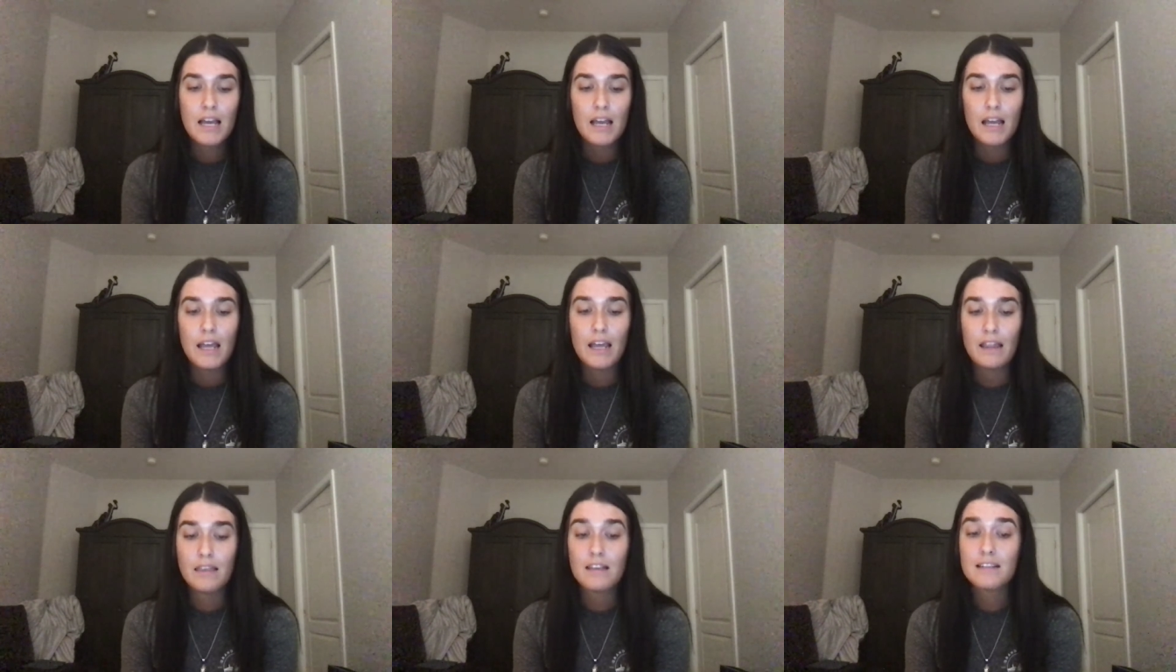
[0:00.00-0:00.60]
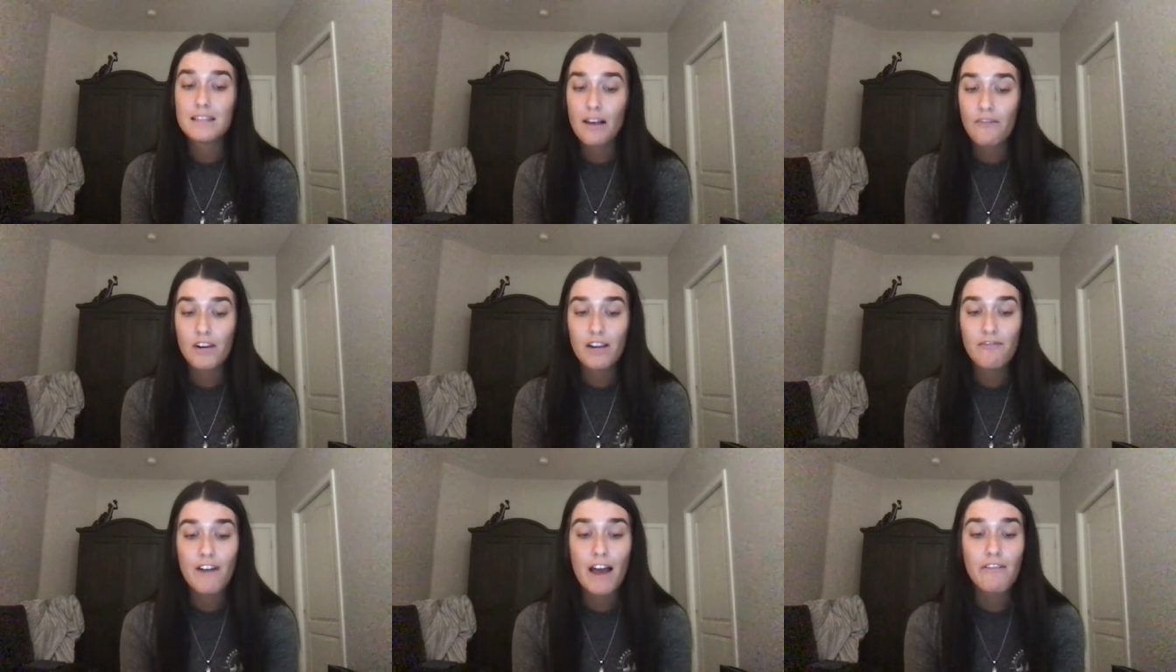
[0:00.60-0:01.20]
in the
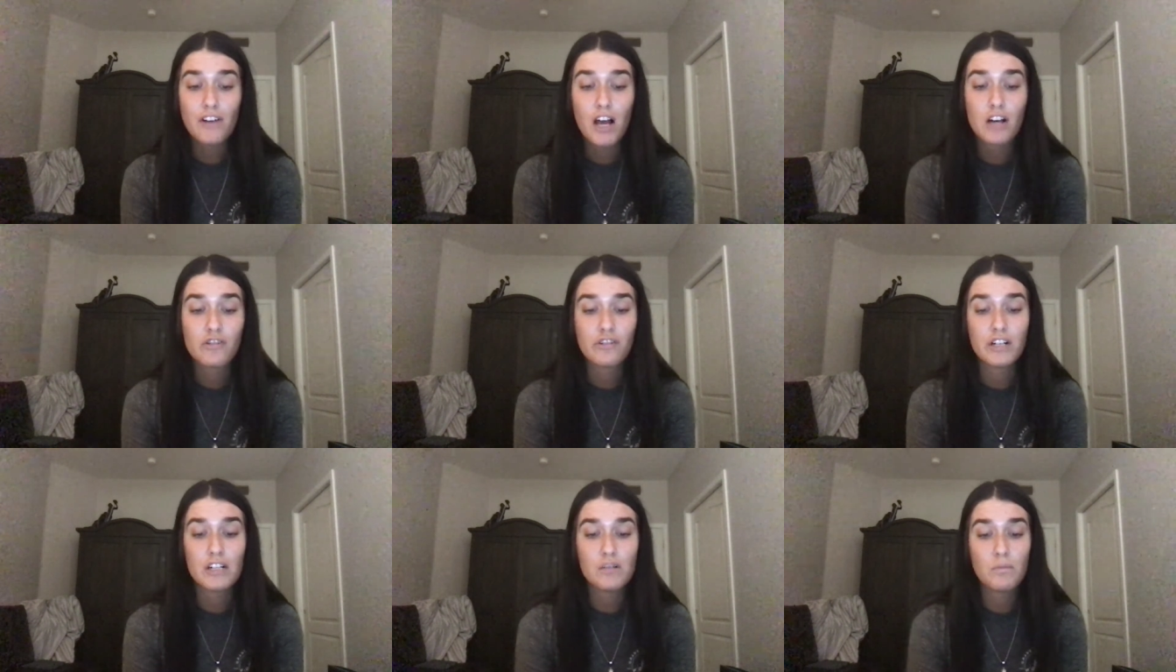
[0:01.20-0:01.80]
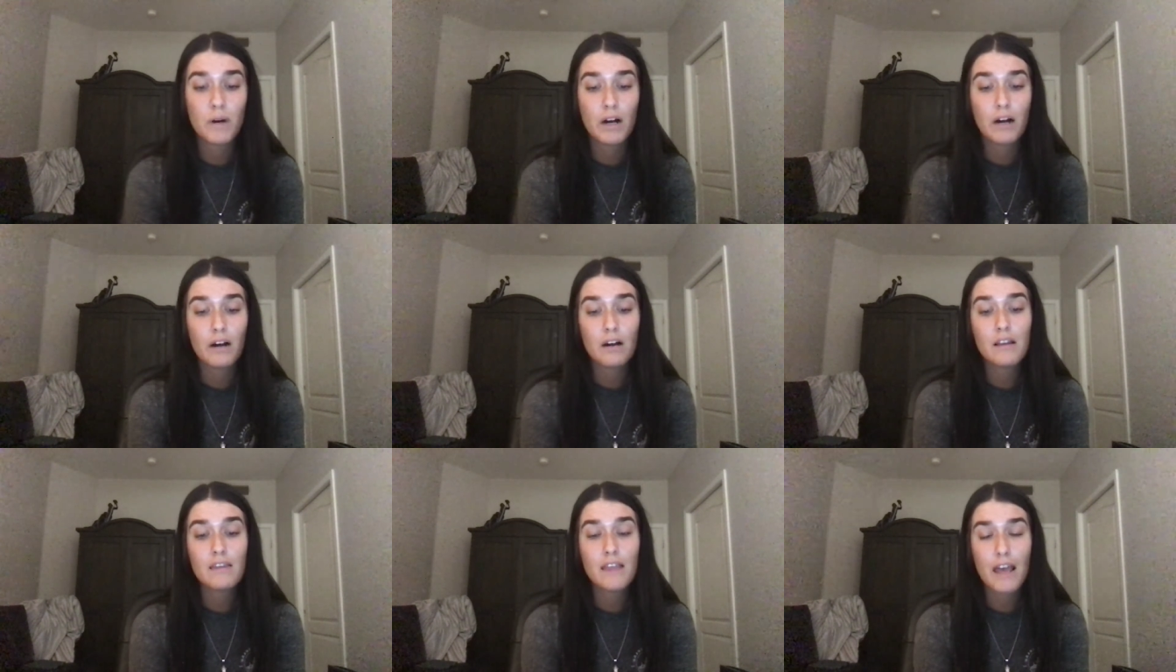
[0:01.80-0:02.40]
75 countries where
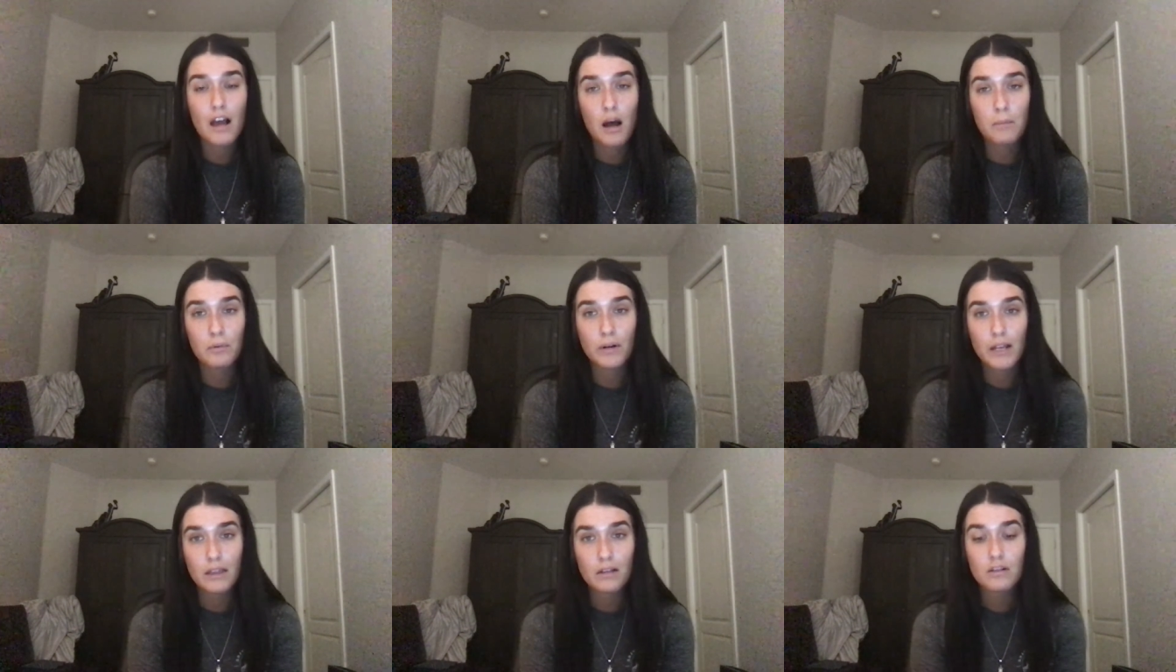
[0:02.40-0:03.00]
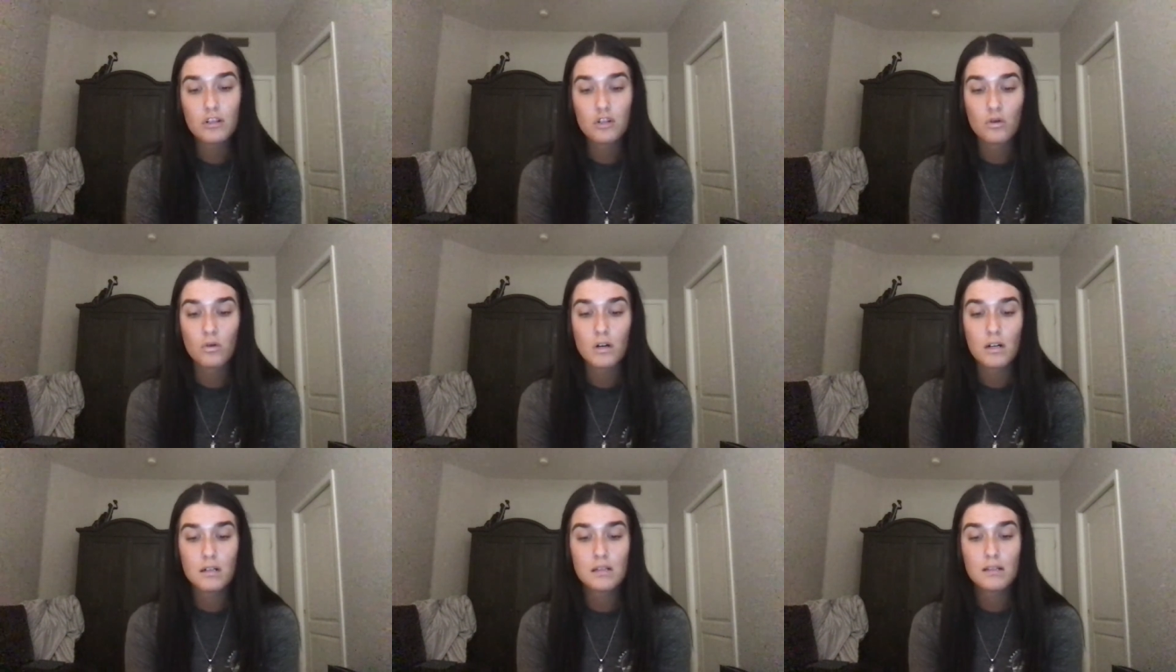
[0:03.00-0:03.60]
they operate their
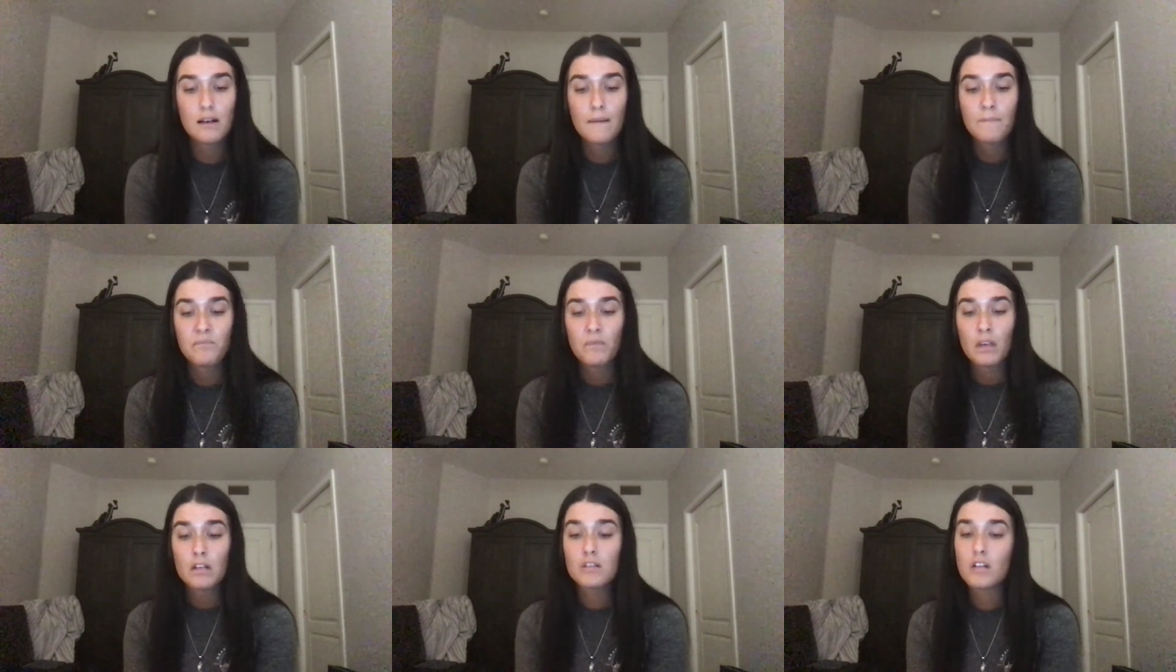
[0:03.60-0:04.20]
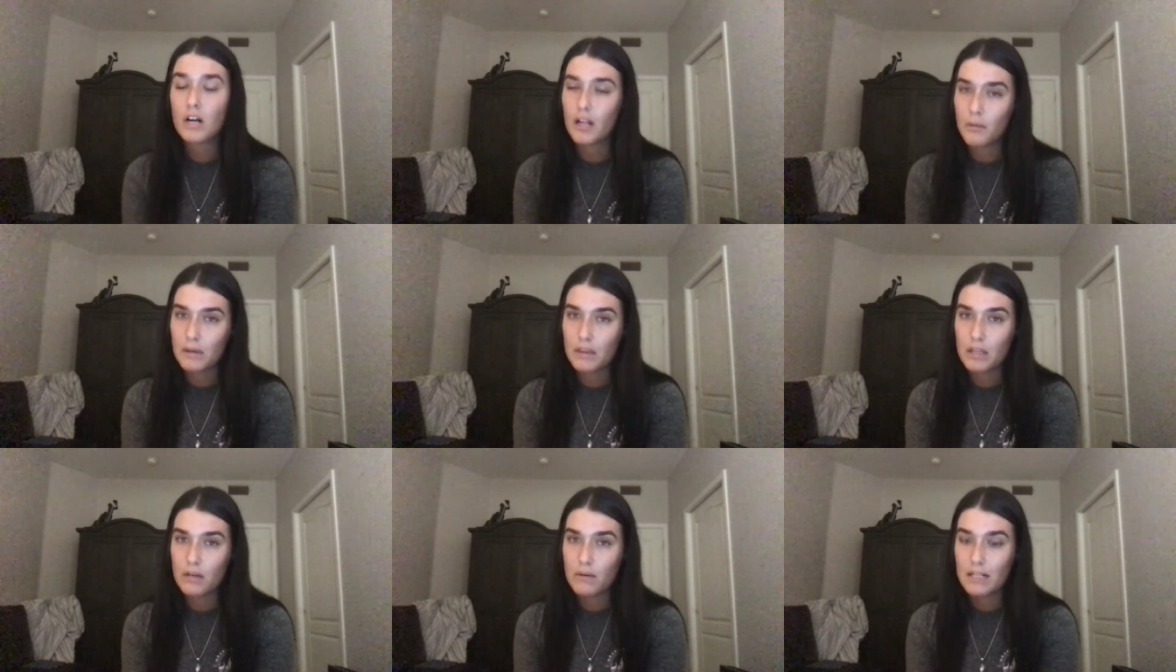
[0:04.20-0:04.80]
stores, starting with
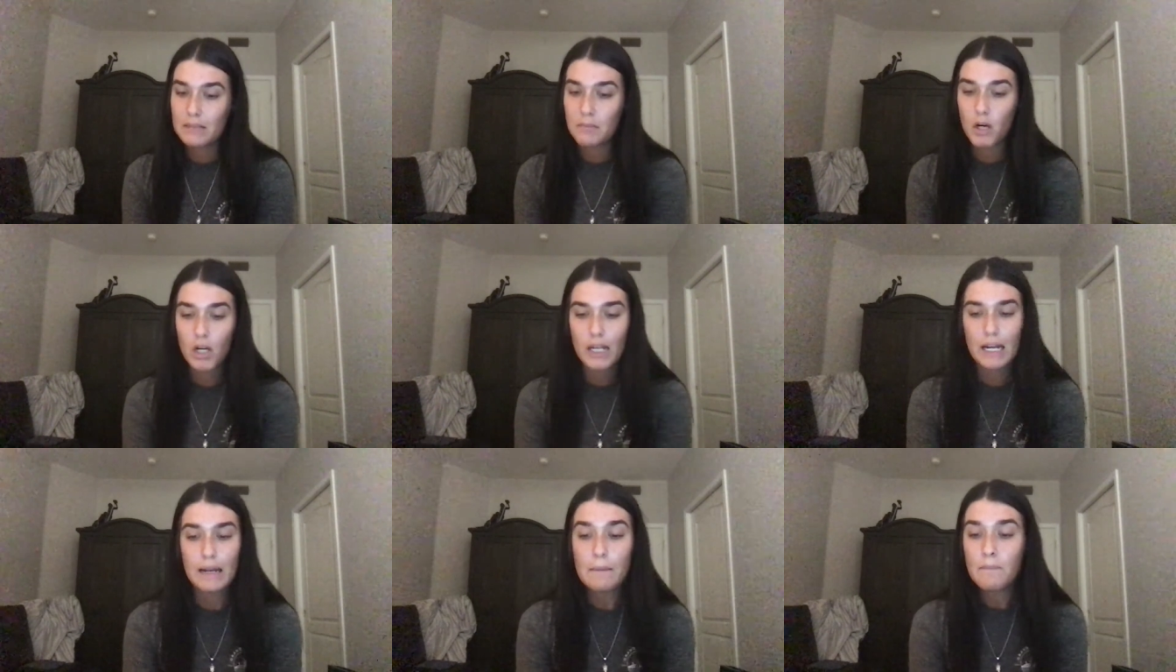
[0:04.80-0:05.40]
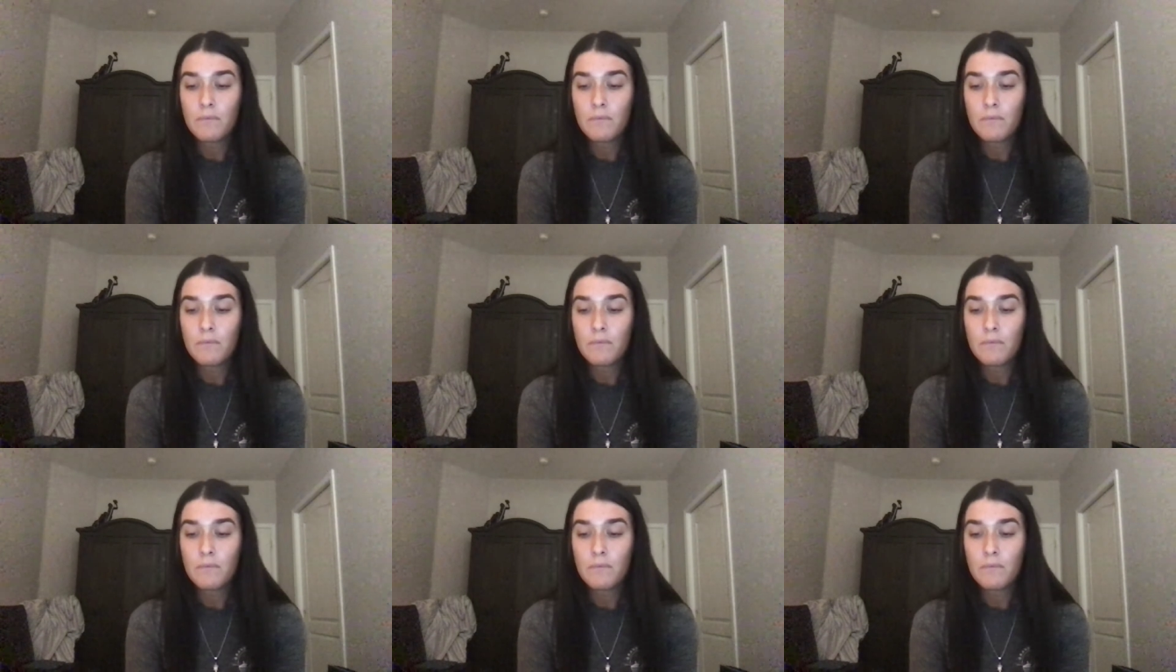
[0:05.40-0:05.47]
the US market.